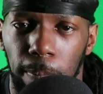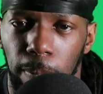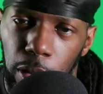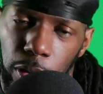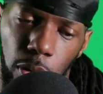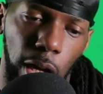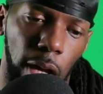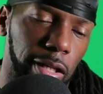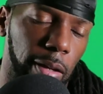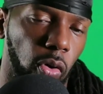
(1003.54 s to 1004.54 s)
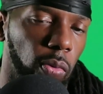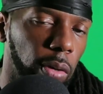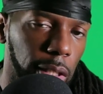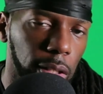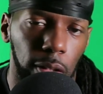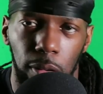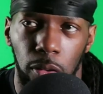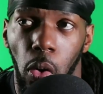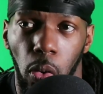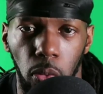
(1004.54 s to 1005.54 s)
So you got to set more realistic
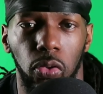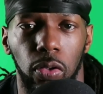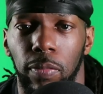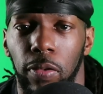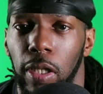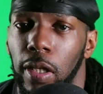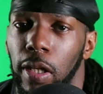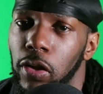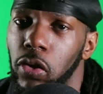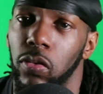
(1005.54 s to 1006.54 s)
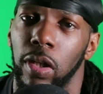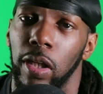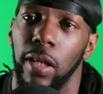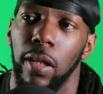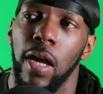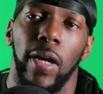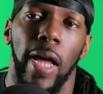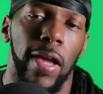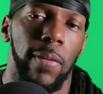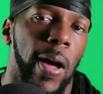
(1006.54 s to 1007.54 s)
goals, you know what I'm saying? And you like, hell, that 8
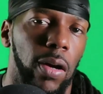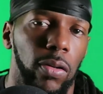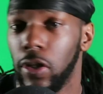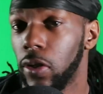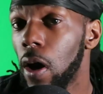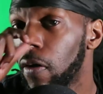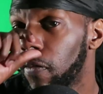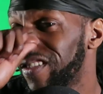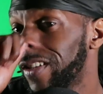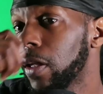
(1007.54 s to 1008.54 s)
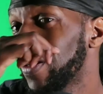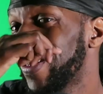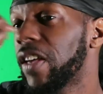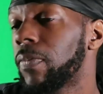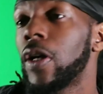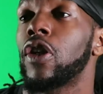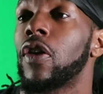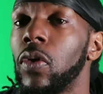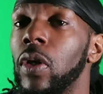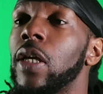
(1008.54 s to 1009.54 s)
pounds is tough. Especially if you're
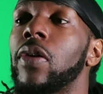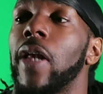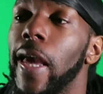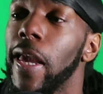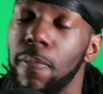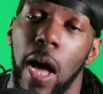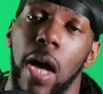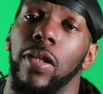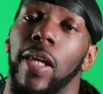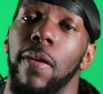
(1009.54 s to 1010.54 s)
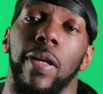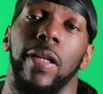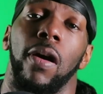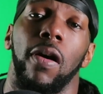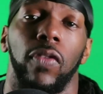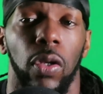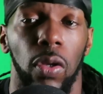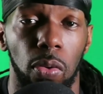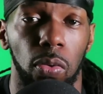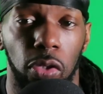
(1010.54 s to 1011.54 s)
leaner, that 8 pounds can be tough to
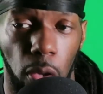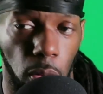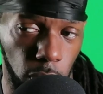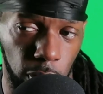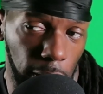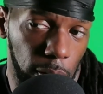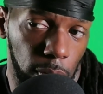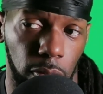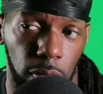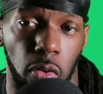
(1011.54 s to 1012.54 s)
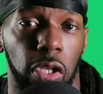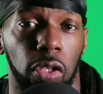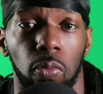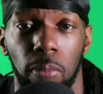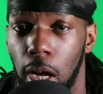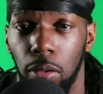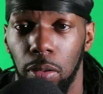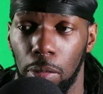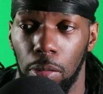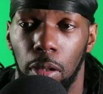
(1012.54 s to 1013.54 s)
lose. So setting 32 pounds,
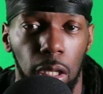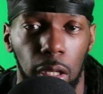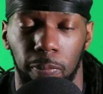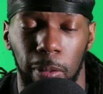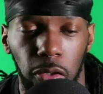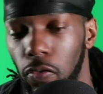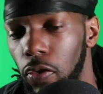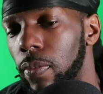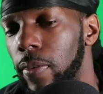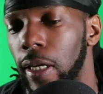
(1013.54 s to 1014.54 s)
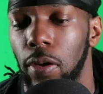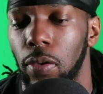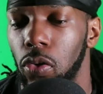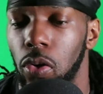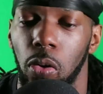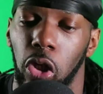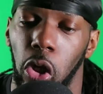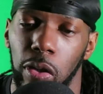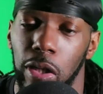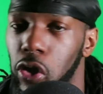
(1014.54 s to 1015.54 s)
especially if you're a beginner, you cold turkey,
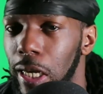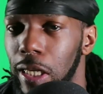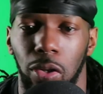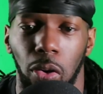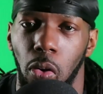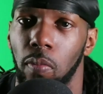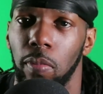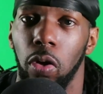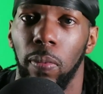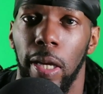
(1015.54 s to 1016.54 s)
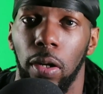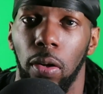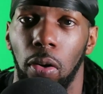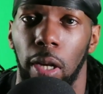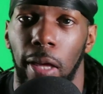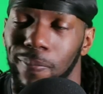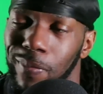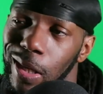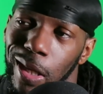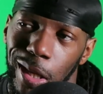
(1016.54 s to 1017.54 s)
changing your whole meal plan and all that,
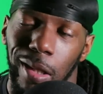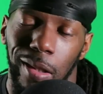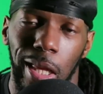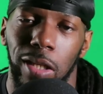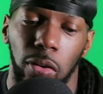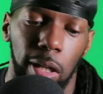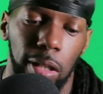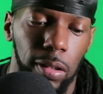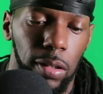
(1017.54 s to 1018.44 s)
that's crazy.